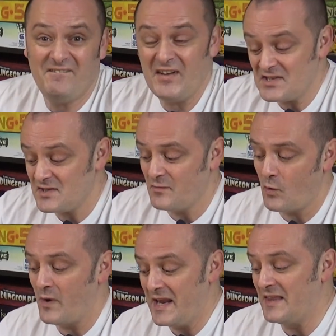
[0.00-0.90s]

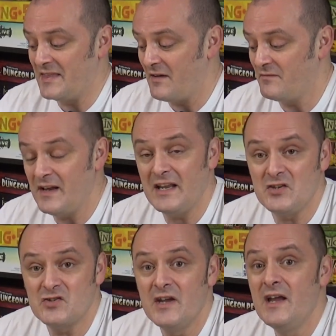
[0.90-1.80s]
festival in that
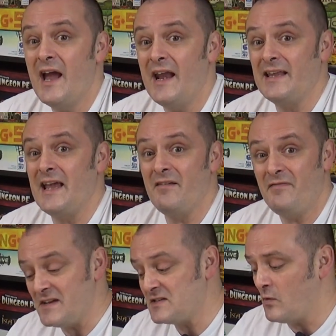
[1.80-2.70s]
village. And again, a
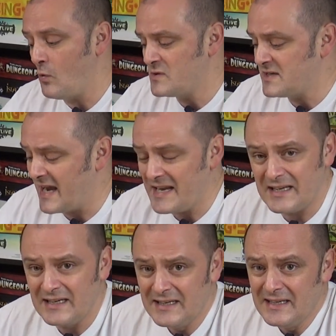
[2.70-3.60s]
festival will
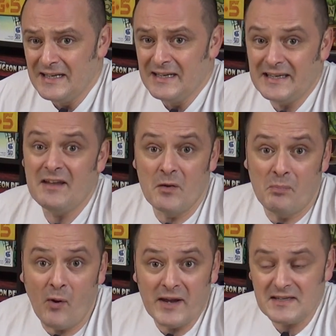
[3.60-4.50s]
give you
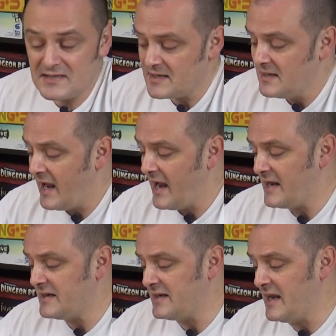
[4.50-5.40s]
points,
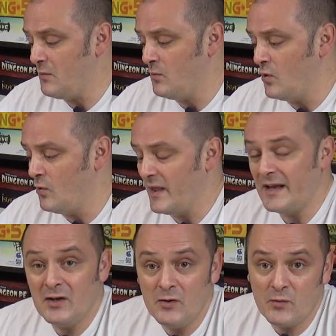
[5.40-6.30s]
and it will
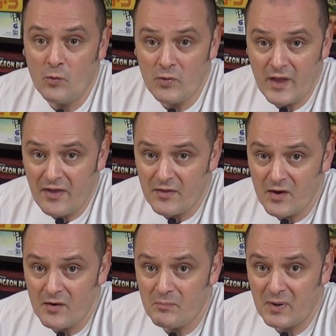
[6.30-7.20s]
include all the
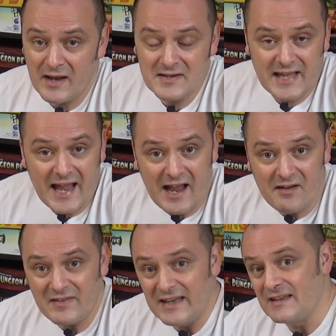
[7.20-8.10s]
other players that
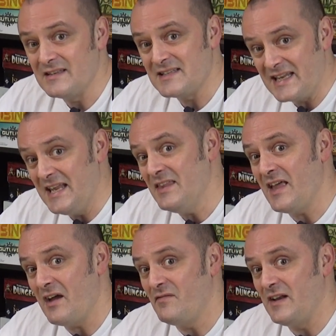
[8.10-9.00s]
have incons in
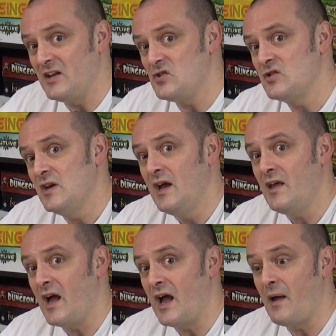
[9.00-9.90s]
that village.
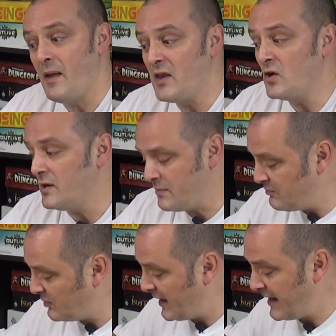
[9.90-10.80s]
And you're going to
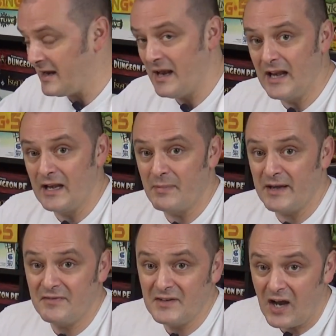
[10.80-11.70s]
be playing a little
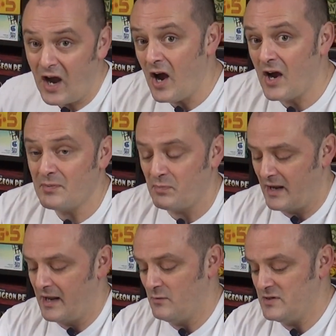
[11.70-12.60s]
bit of card
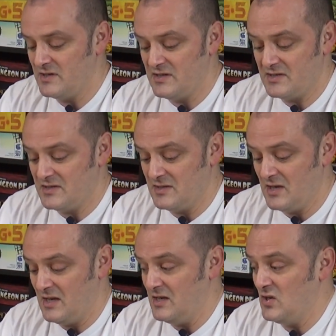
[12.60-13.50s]
play, which is
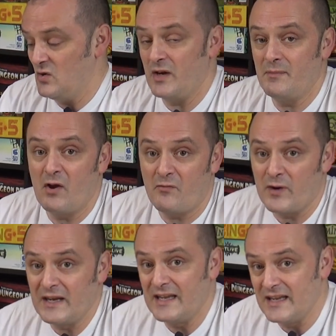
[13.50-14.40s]
you're going to be offering